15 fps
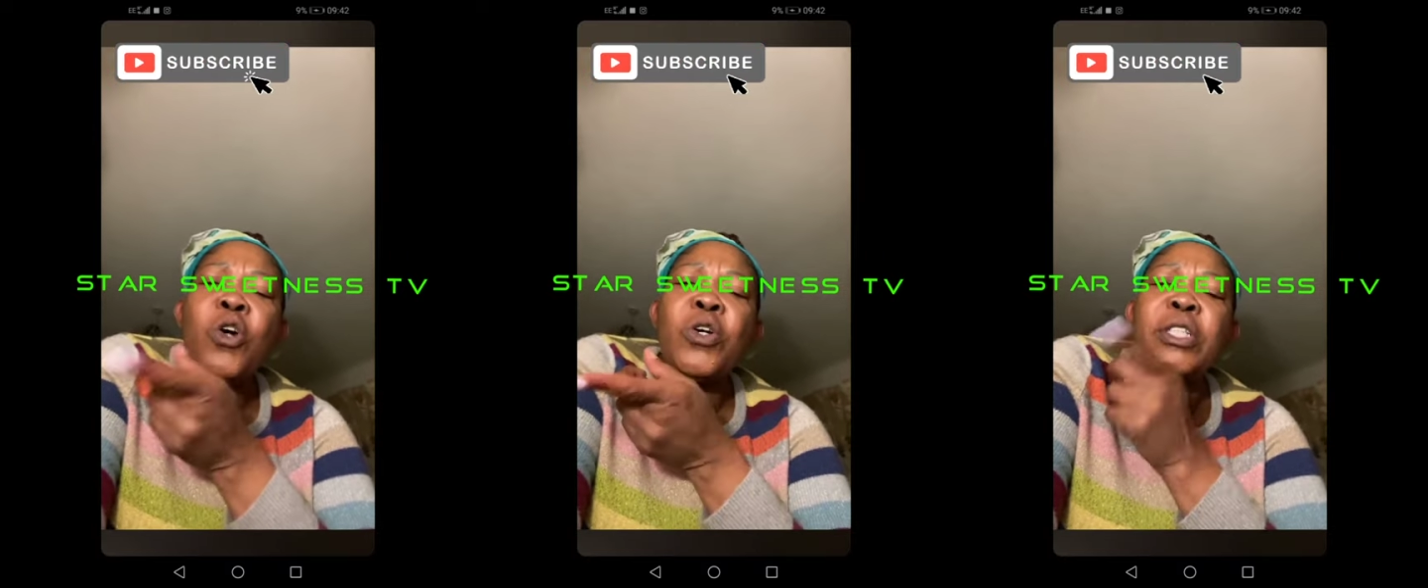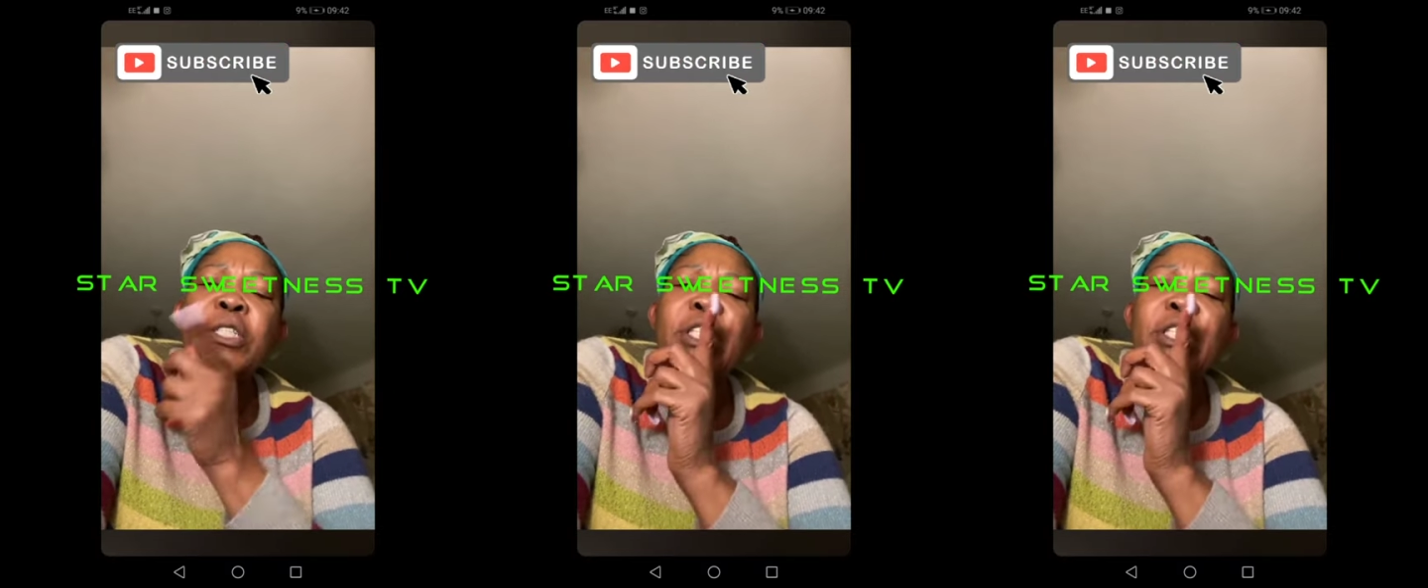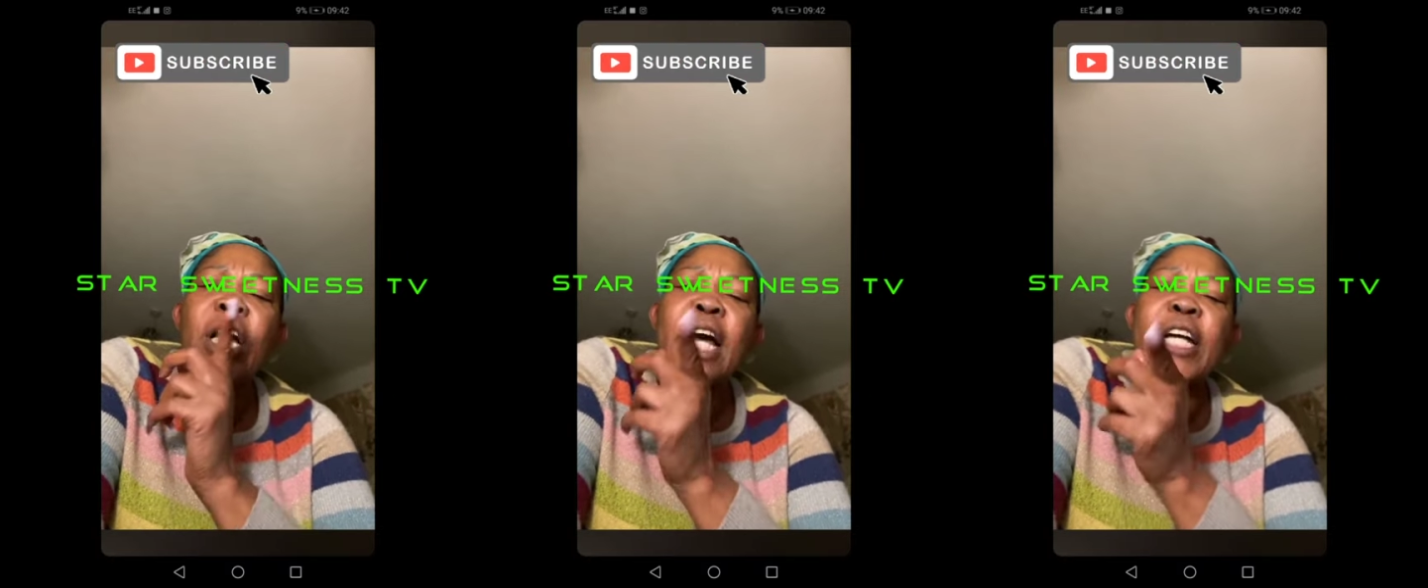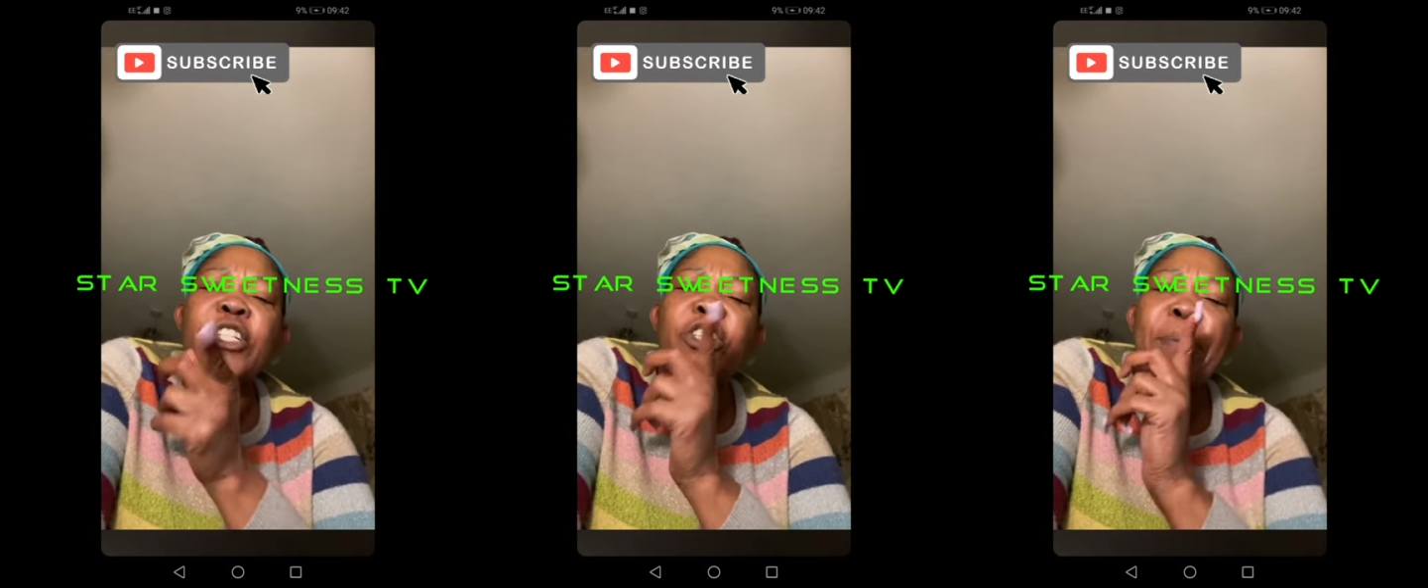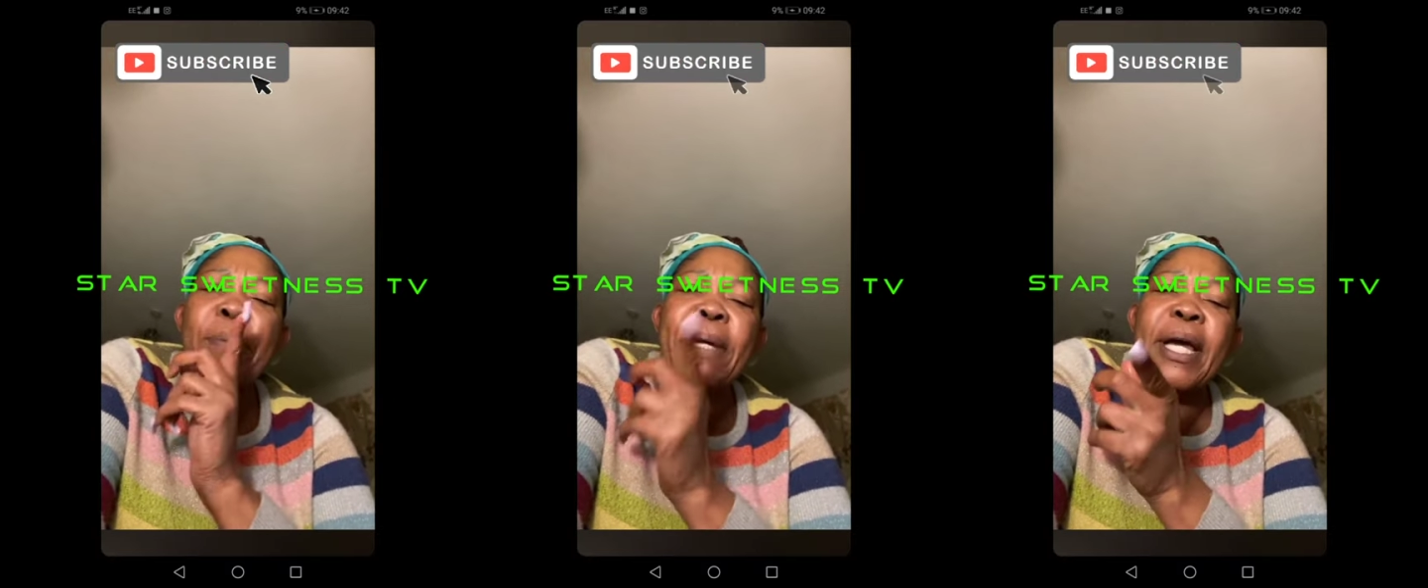When you sit
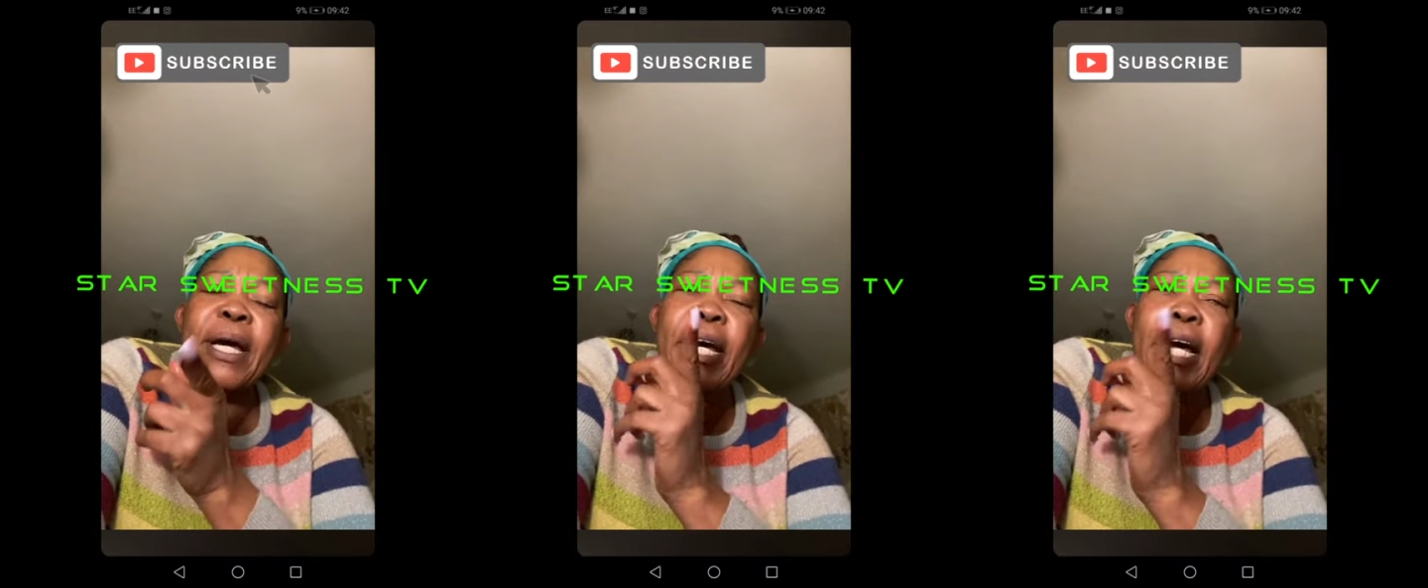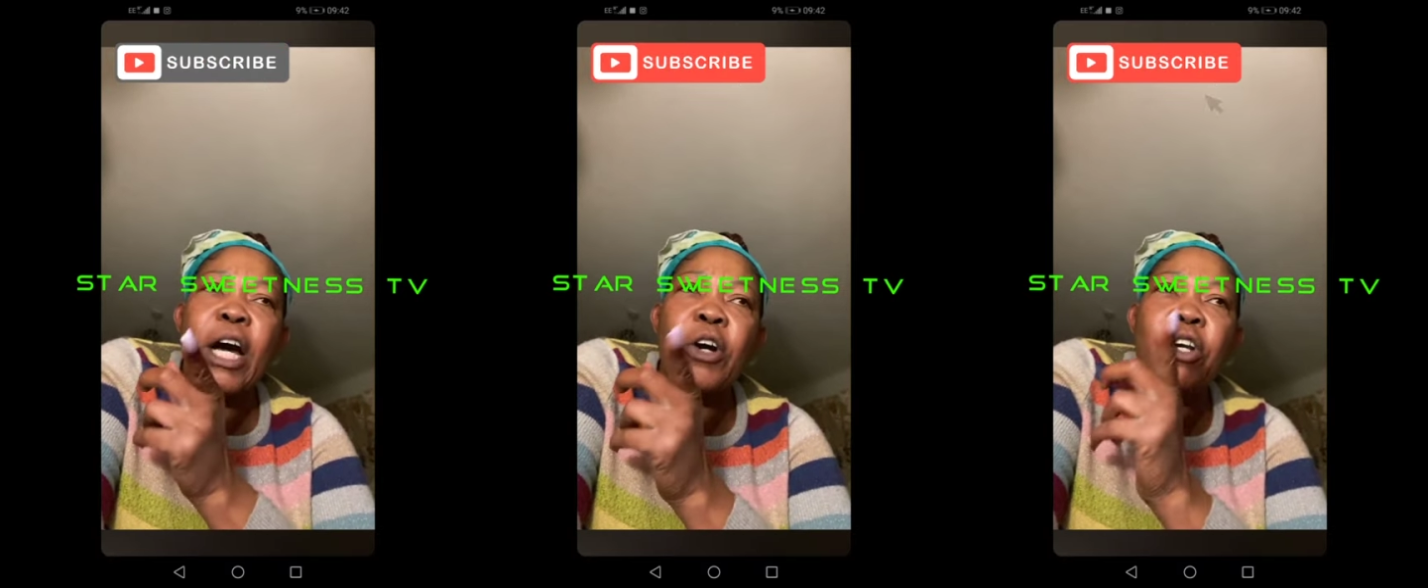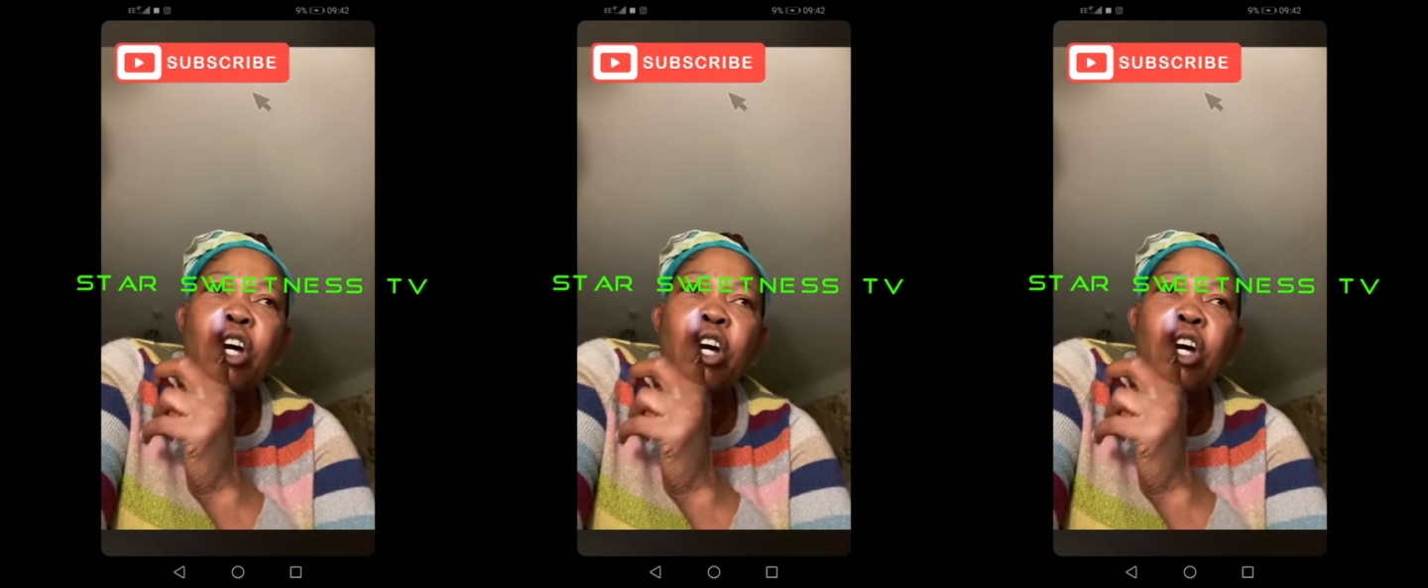down Jamaica,